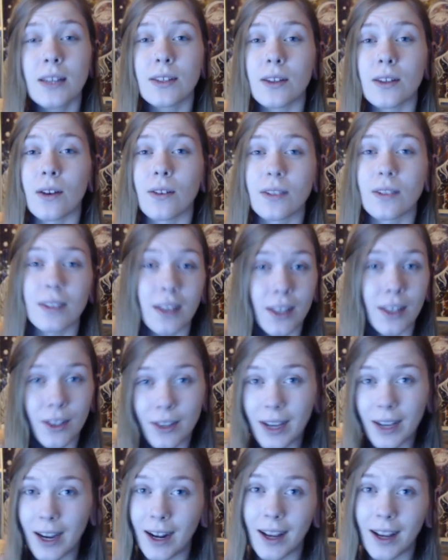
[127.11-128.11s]
So it's like
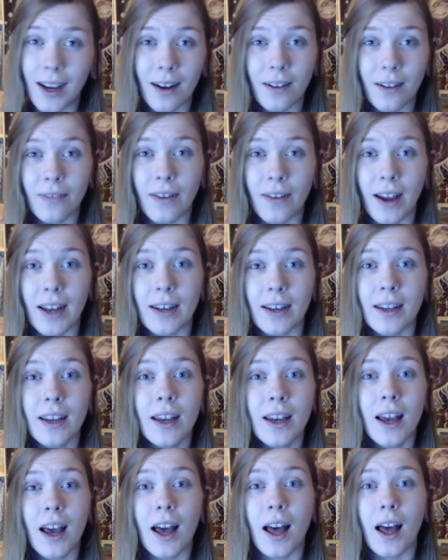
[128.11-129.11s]
you kind of got to find
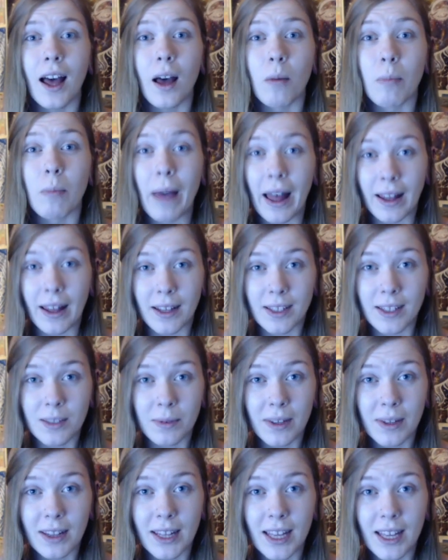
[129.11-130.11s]
a balance
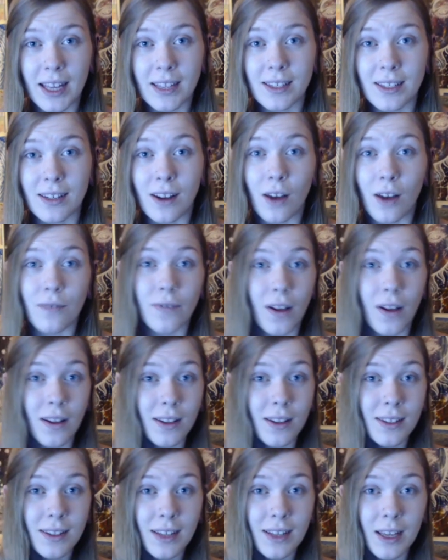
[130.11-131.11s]
with this and not fall
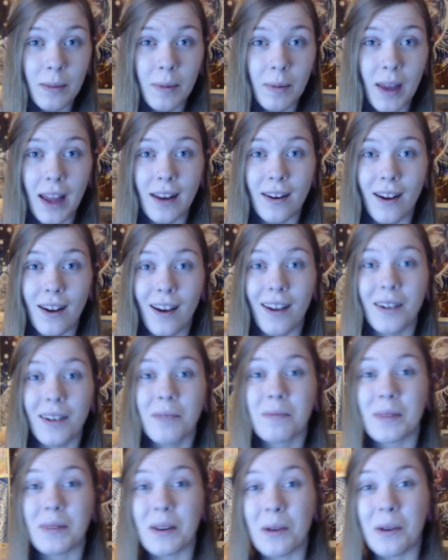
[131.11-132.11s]
asleep and
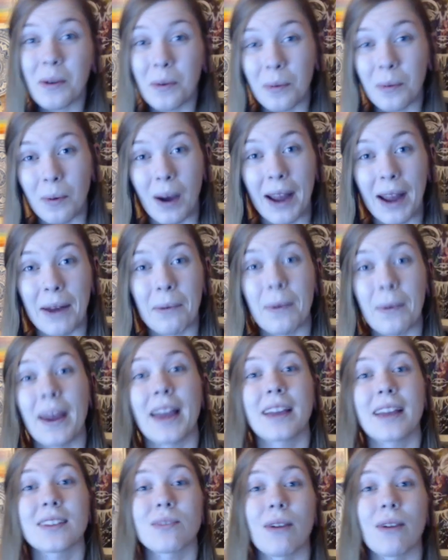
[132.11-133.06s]
not be wide awake.